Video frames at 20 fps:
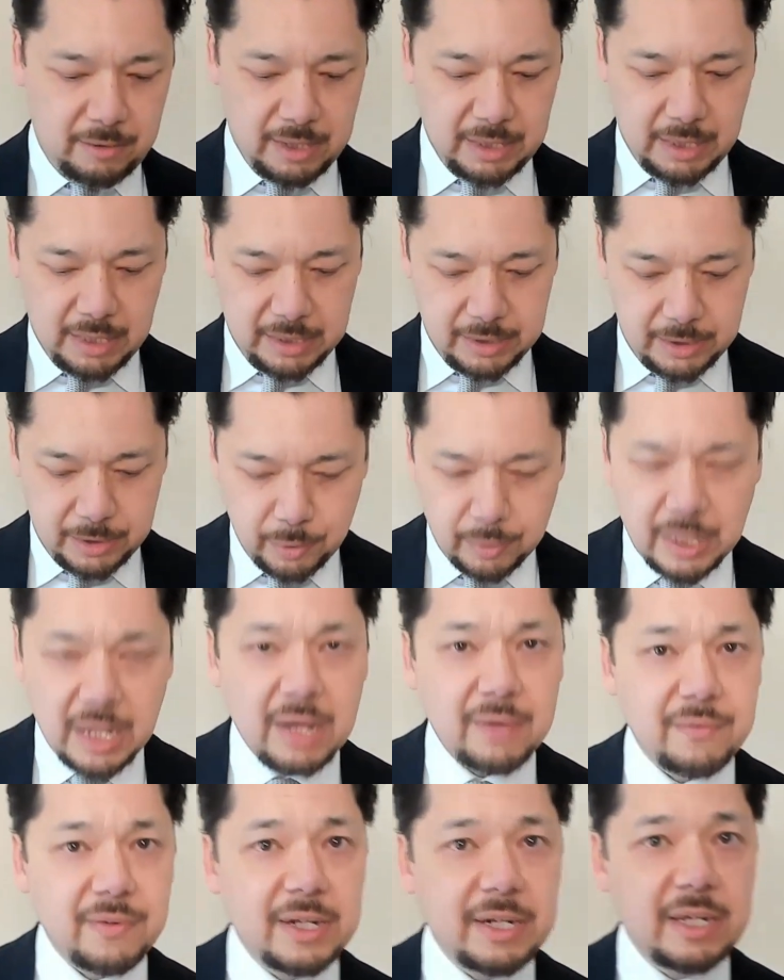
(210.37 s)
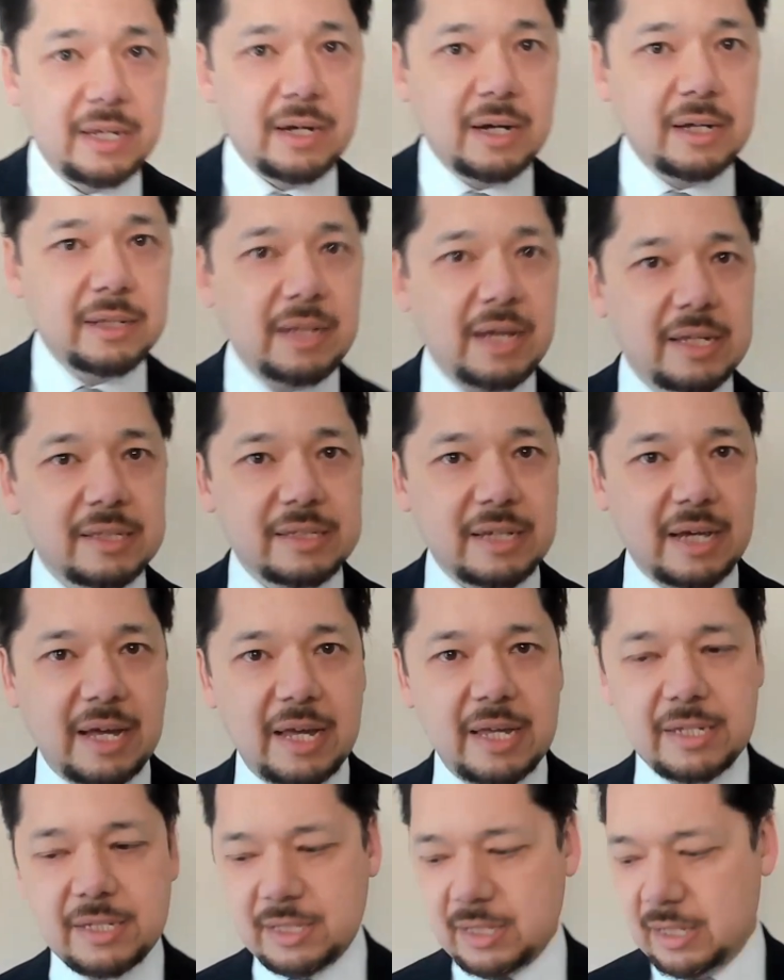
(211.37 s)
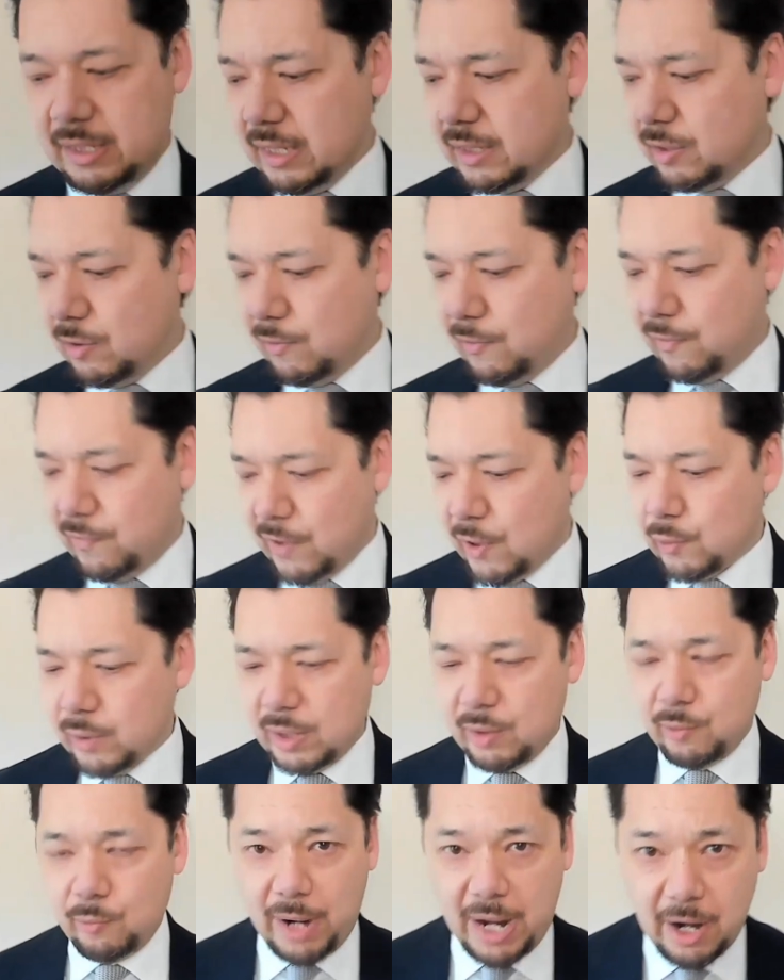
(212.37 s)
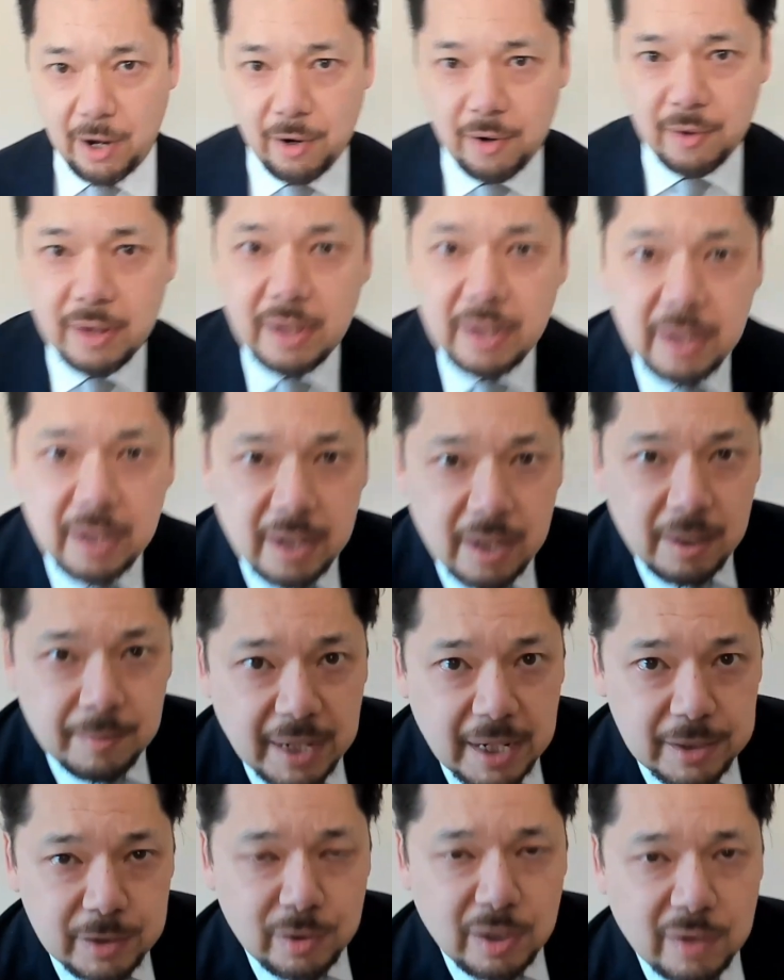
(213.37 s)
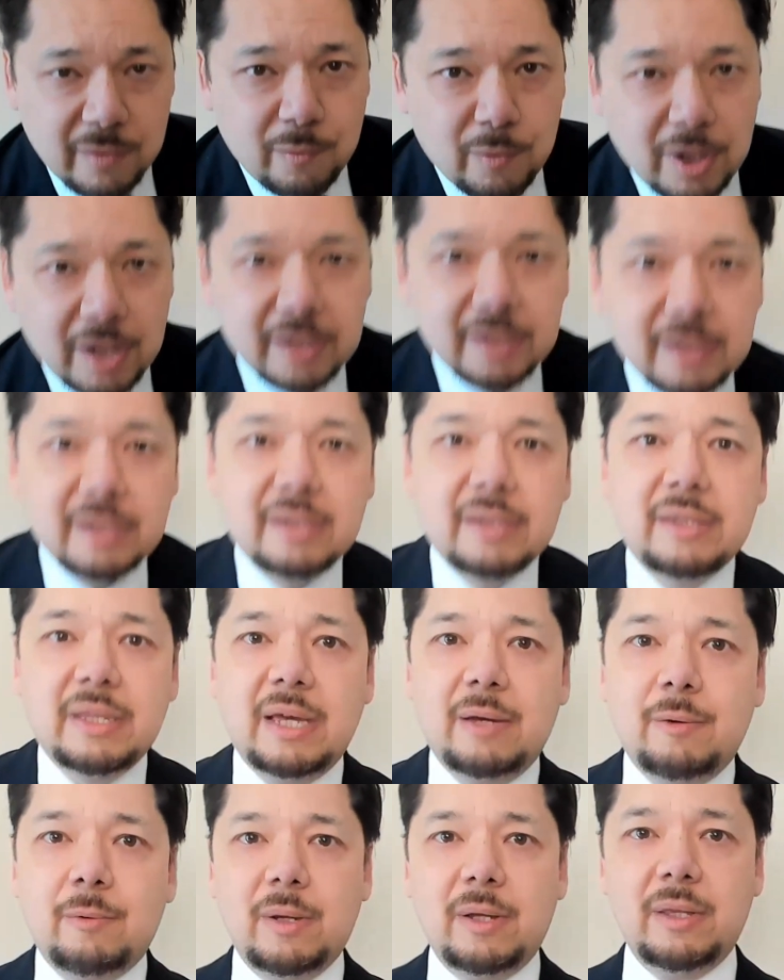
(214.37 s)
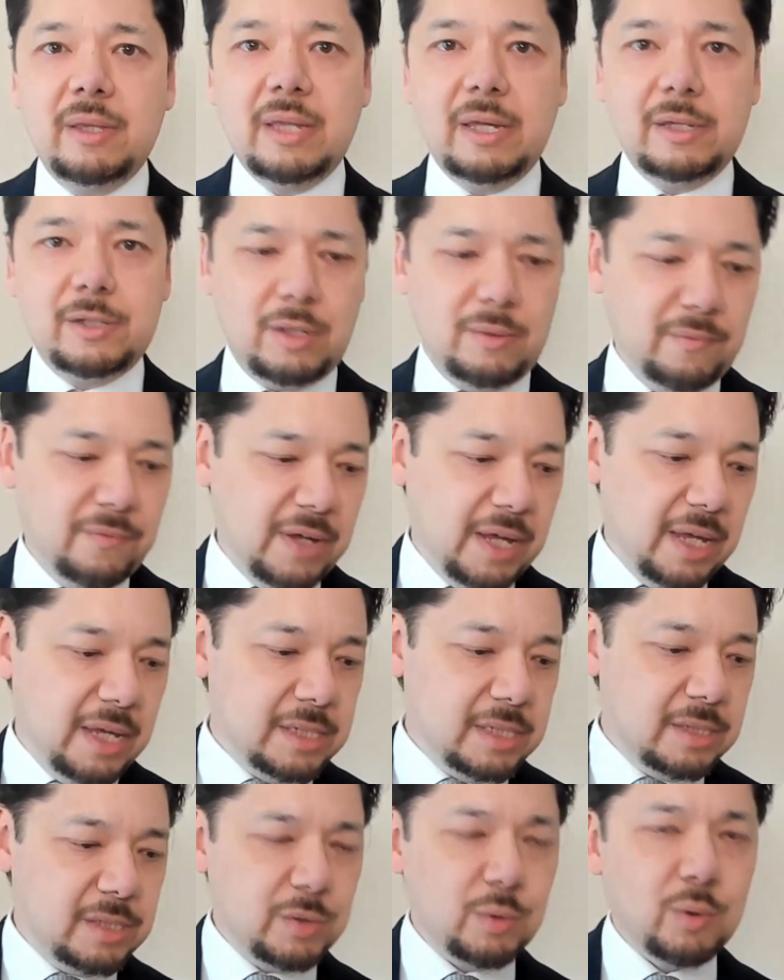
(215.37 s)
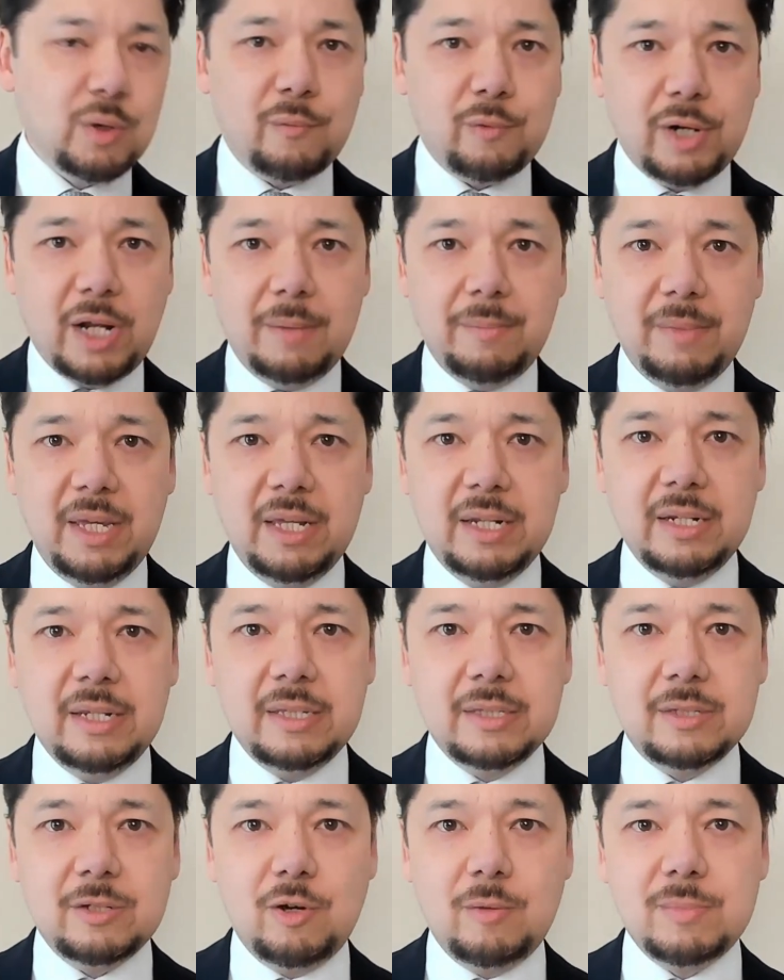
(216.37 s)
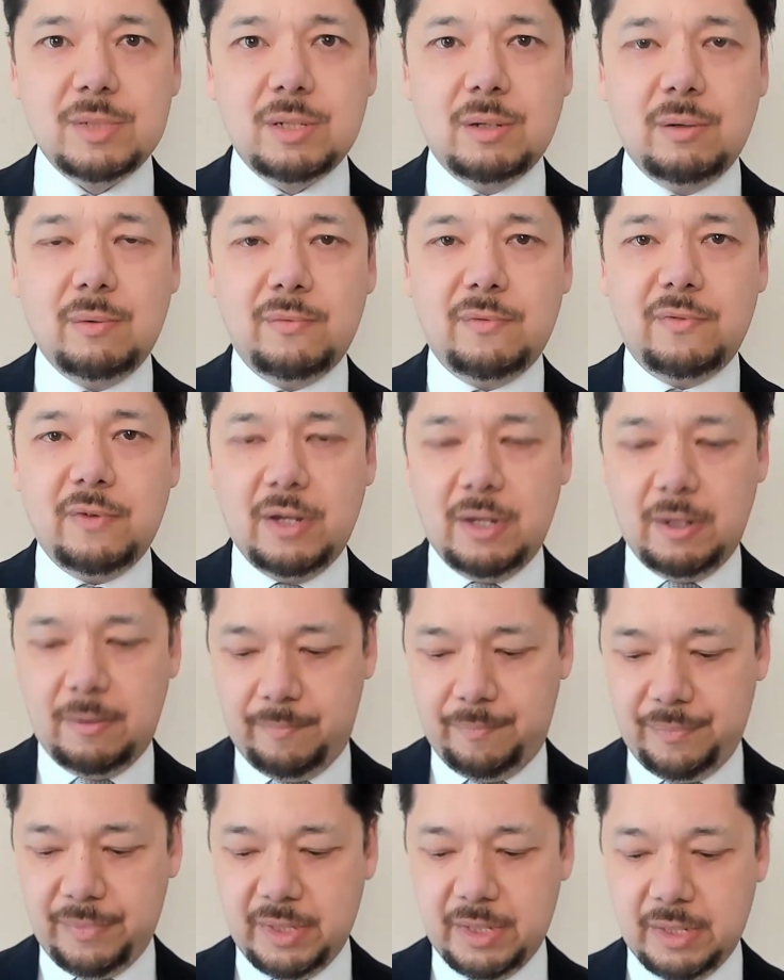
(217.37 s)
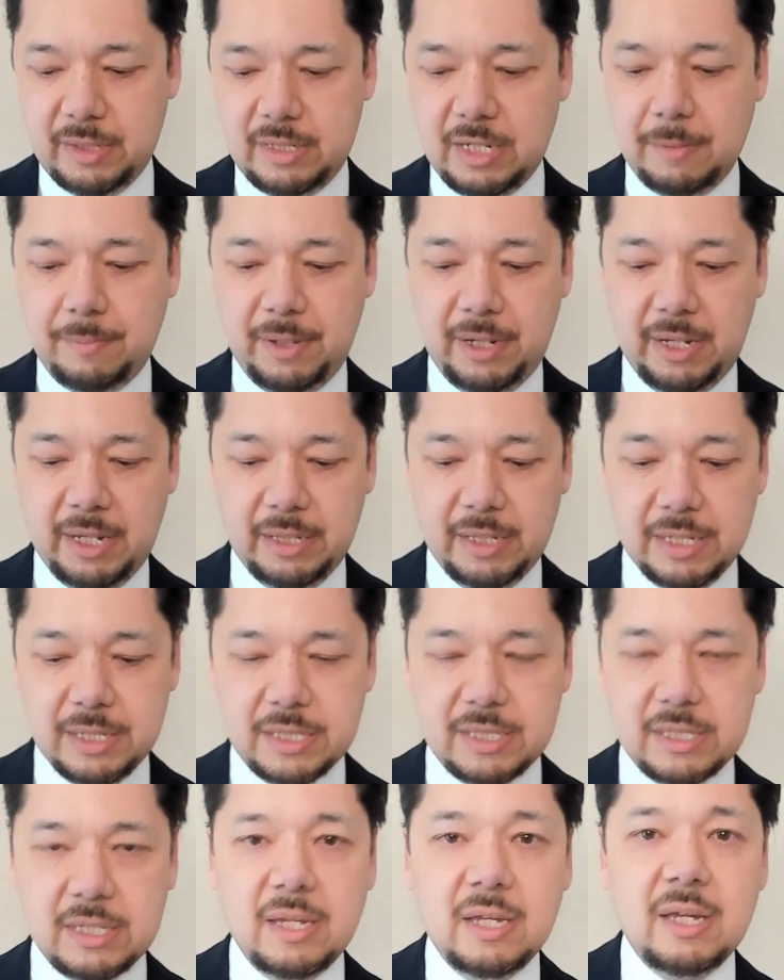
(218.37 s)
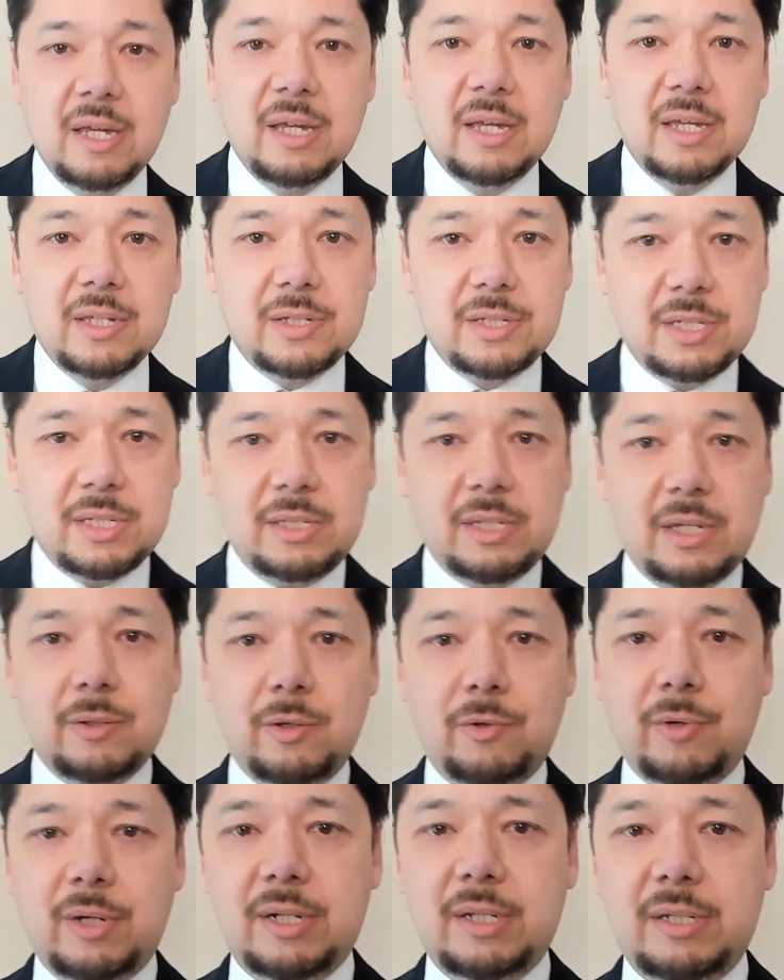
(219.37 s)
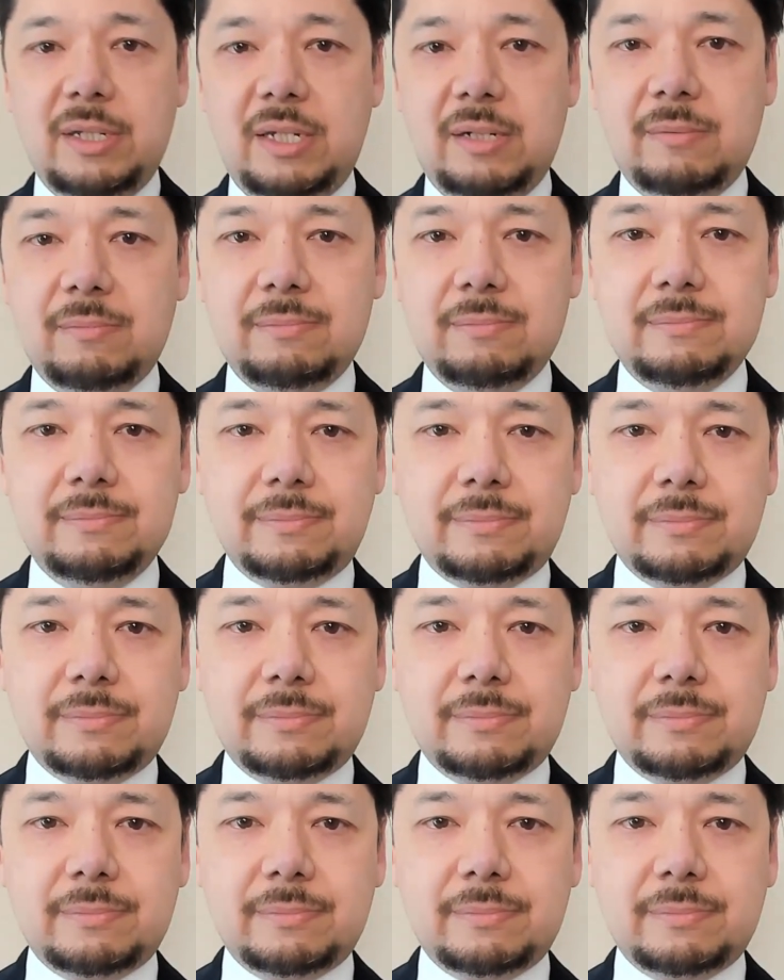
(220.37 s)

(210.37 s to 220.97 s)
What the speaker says: Right? I don't have any unlined ties. I think they're fairly rare, but I do have one that conveys sort of what I mean in terms of the tipping, at least. This is another grenadine.